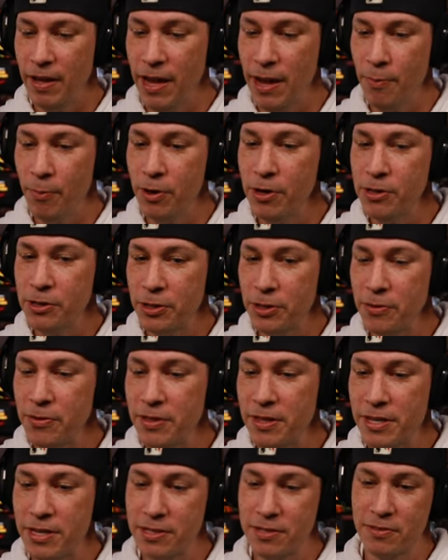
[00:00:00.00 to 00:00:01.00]
And we're
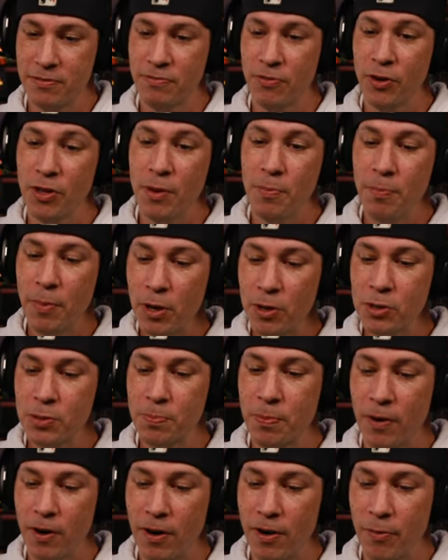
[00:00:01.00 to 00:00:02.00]
doing this for the
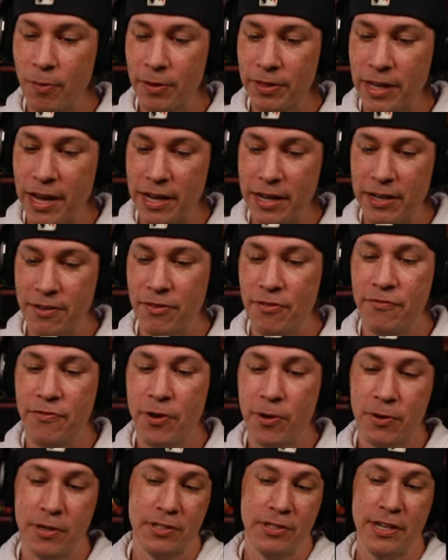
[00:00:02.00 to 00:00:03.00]
most part without even
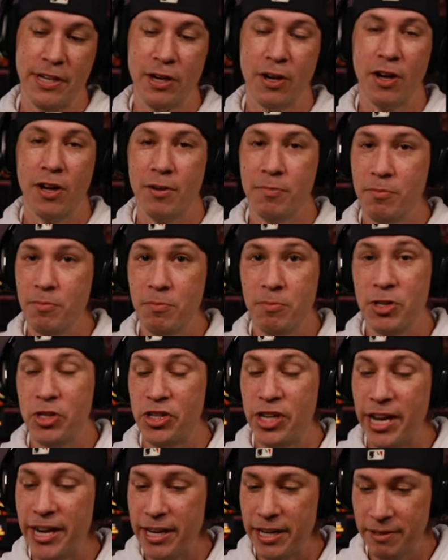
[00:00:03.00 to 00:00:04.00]
focusing on
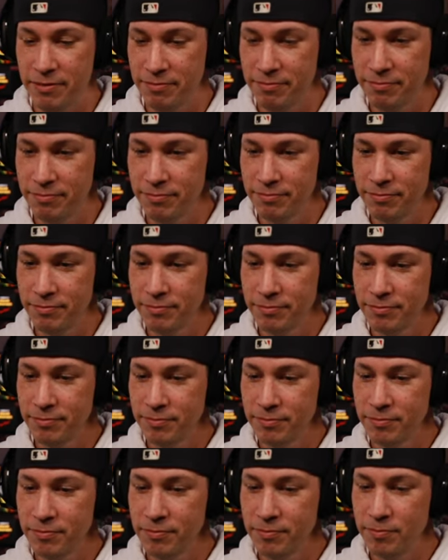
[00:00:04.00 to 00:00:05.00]
machete,
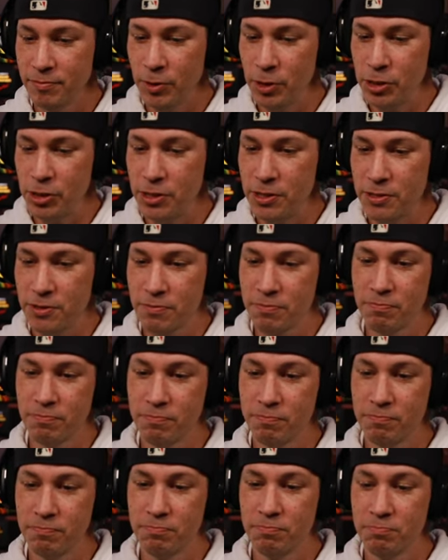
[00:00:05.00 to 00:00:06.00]
which is
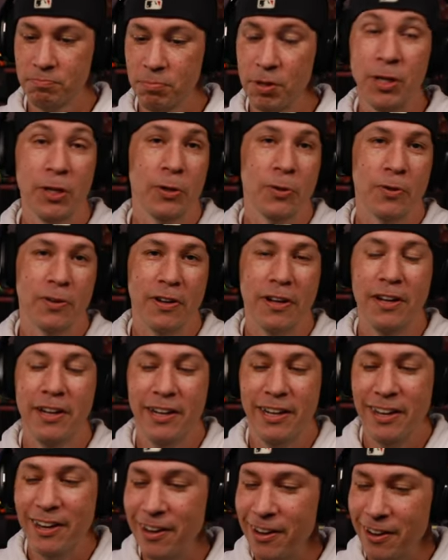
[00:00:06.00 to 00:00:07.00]
pretty cool.
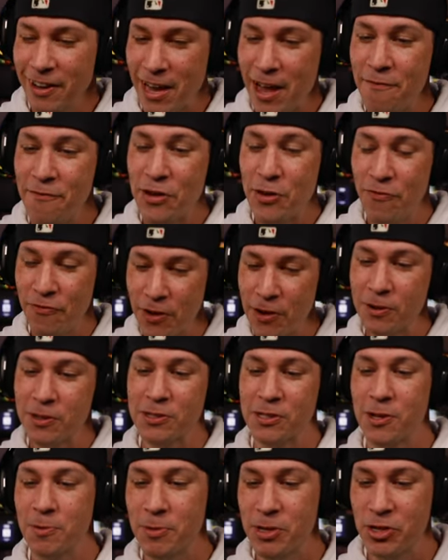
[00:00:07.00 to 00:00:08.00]
if you
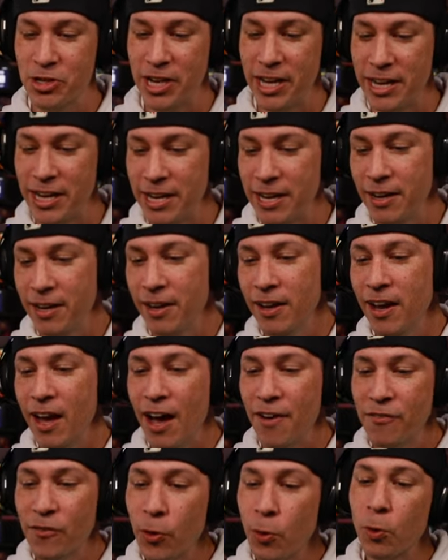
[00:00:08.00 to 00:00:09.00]
focus on machete,
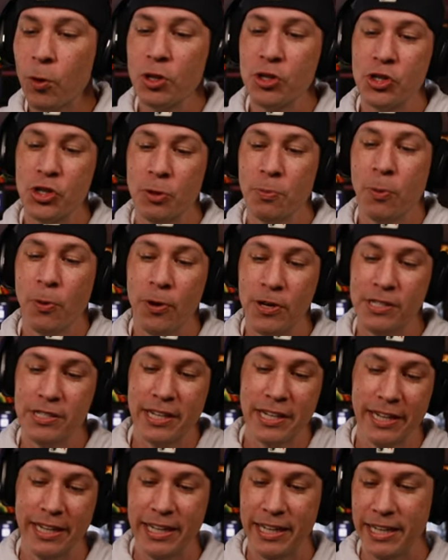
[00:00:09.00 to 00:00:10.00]
of course your
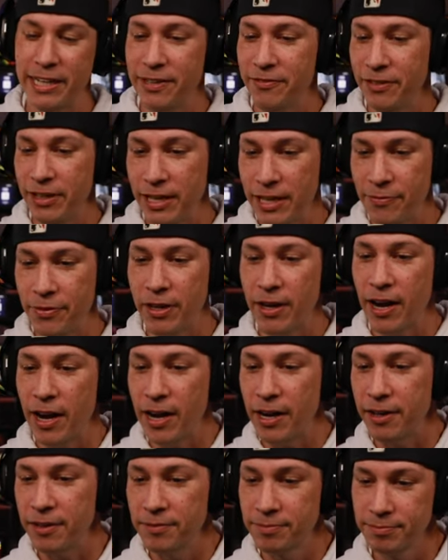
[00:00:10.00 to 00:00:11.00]
points can get even
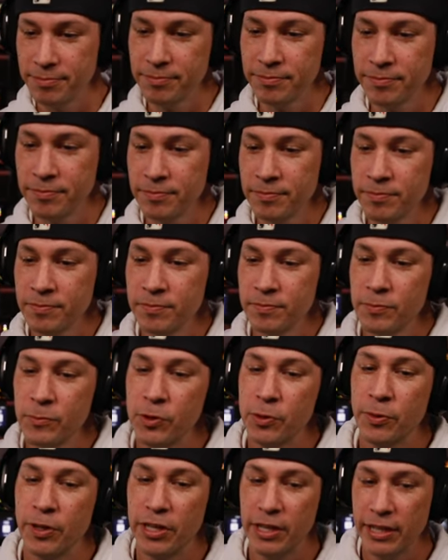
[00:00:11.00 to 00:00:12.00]
higher.
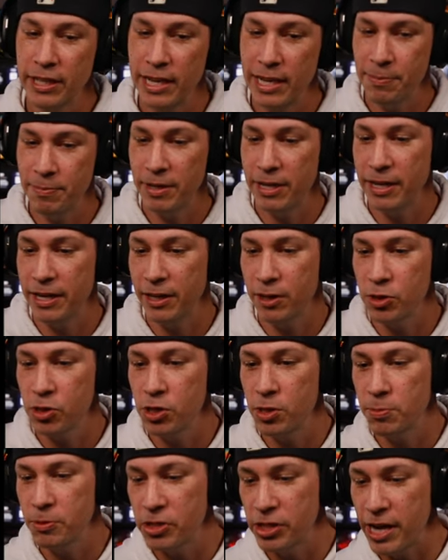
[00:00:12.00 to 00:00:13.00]
So we're going to keep getting our
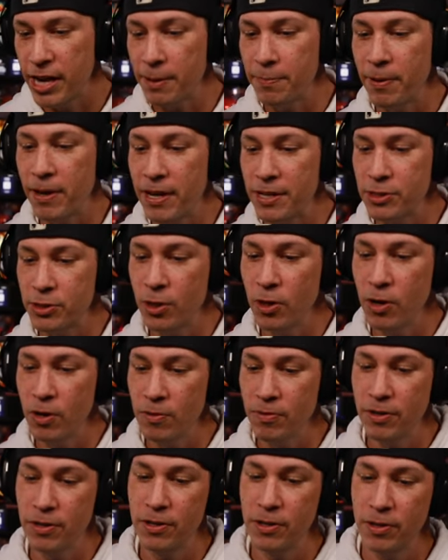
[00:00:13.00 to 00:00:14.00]
super jackpots
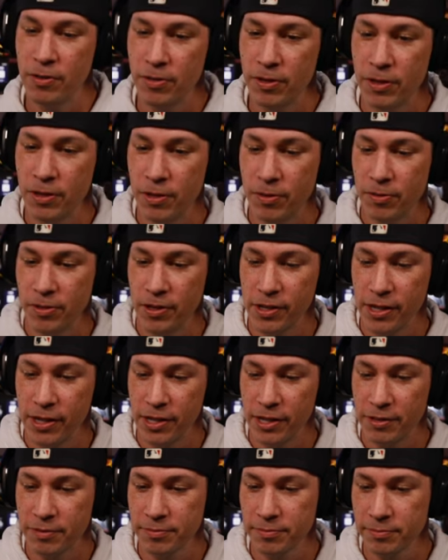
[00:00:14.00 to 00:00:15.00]
over and over and over
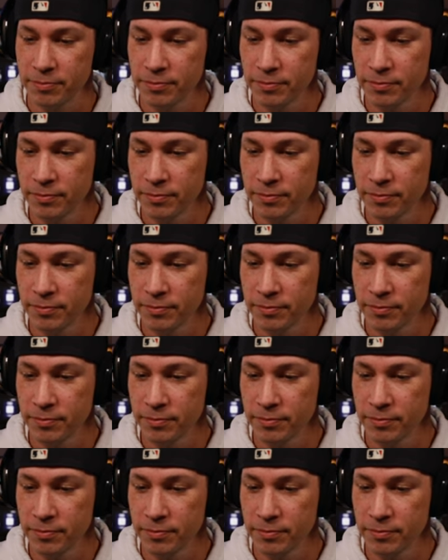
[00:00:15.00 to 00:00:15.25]
again.